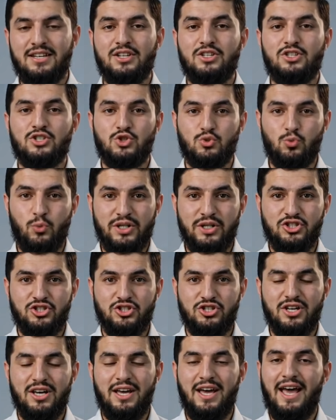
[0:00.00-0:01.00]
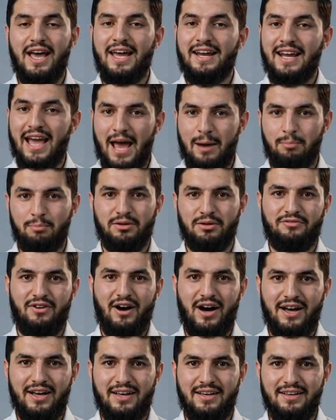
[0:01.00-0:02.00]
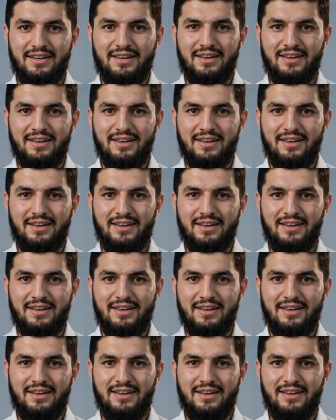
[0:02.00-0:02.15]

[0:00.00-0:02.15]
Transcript: switch, and amplify.